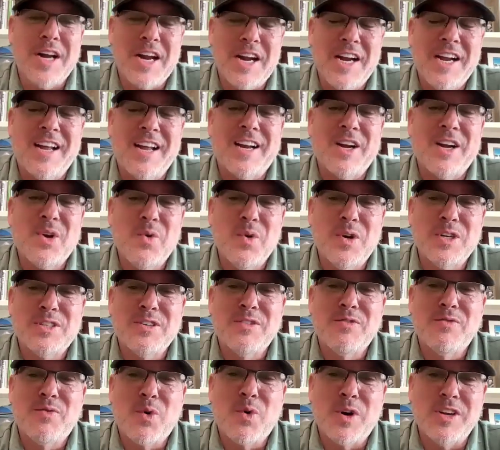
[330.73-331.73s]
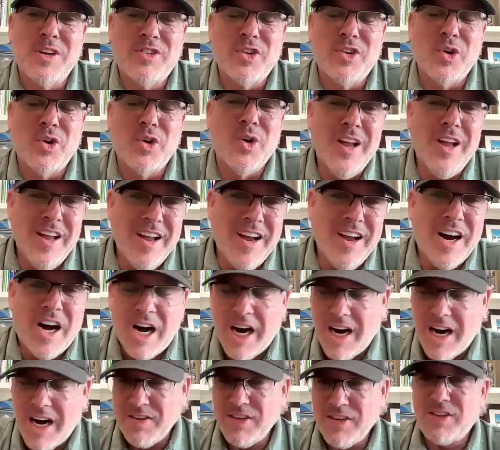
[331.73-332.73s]
I got a question for you. So
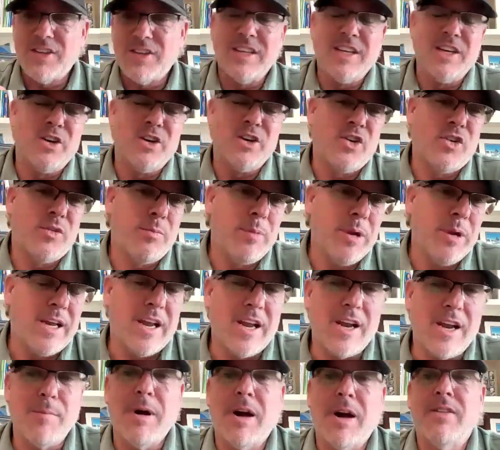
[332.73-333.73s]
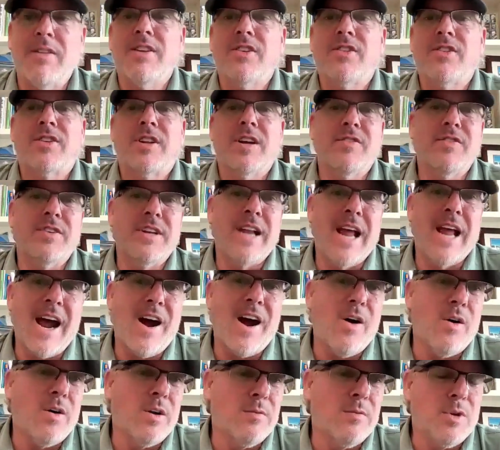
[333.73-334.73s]
obviously you're speaking about this stuff
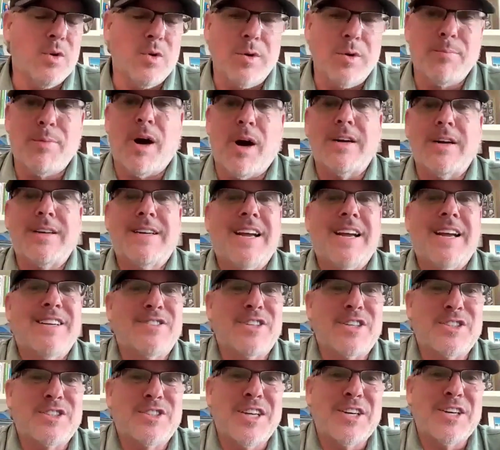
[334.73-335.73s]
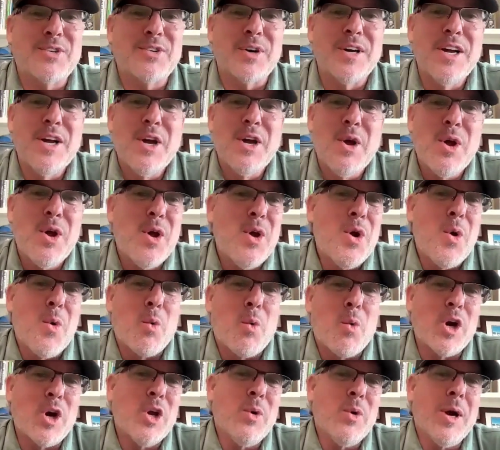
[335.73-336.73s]
now and doing podcasts, etc.
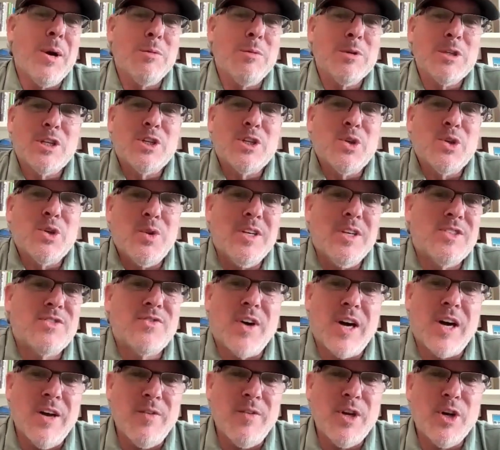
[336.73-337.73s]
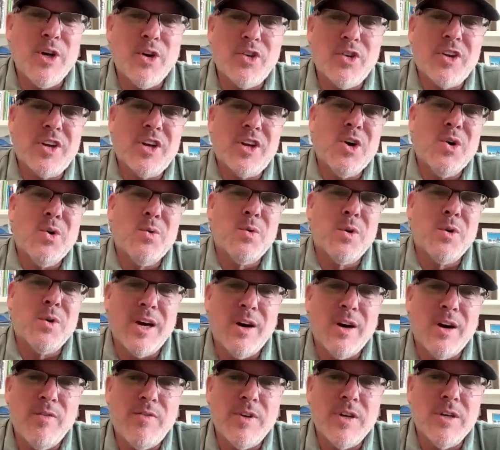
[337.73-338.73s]
Were you able to do this 5 years ago
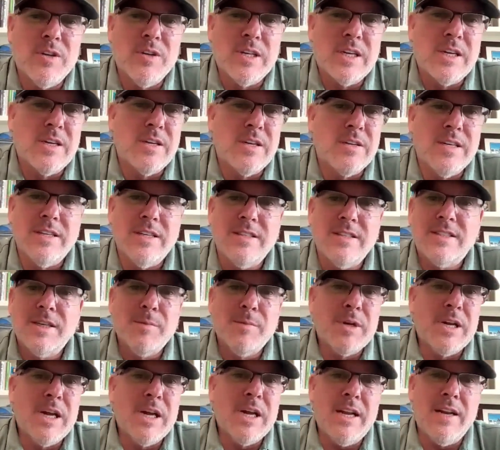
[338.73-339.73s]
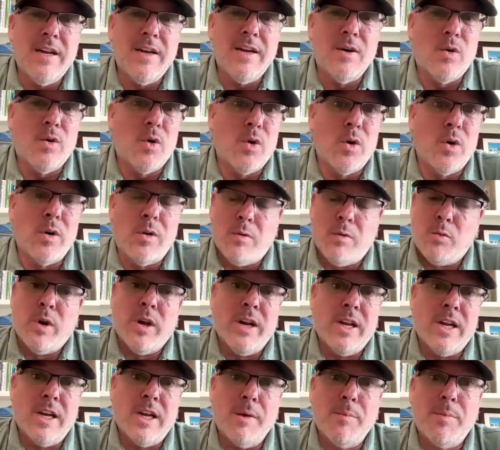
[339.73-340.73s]
without feeling intimidated or
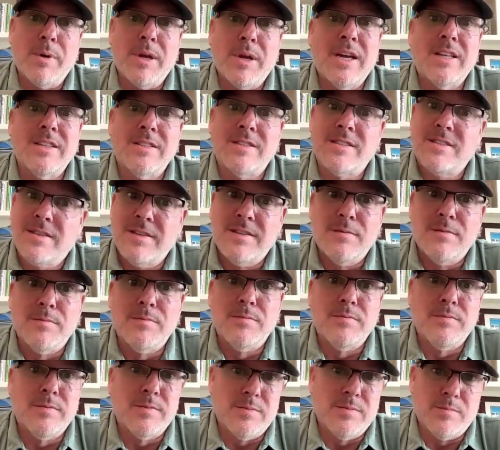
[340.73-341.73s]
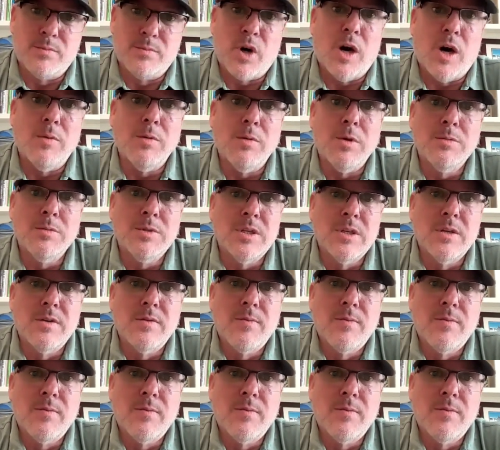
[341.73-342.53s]
running up against problems?